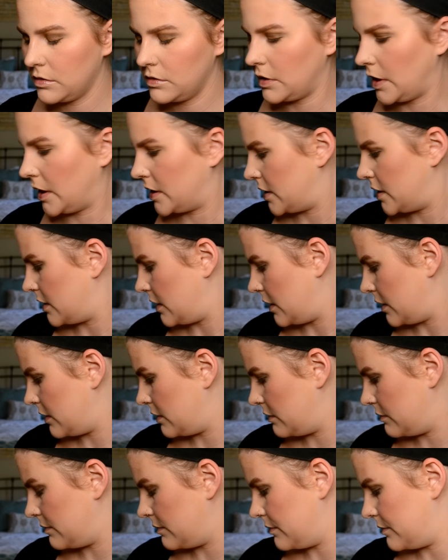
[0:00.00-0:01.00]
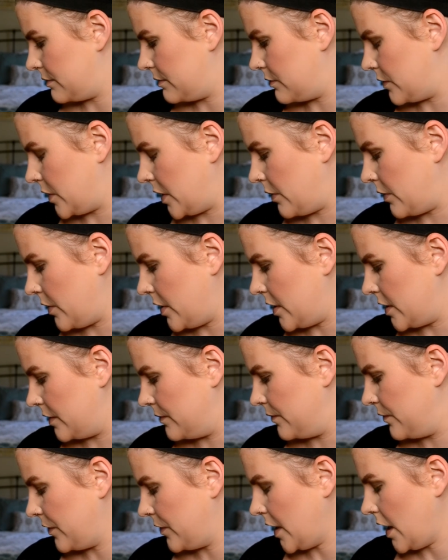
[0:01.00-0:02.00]
That's not what
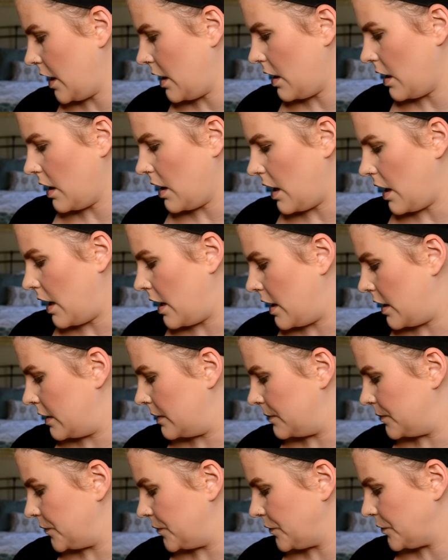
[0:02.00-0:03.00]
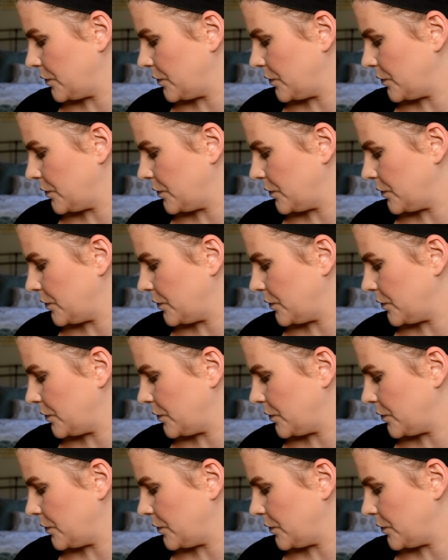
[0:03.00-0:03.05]
I wanted. Um,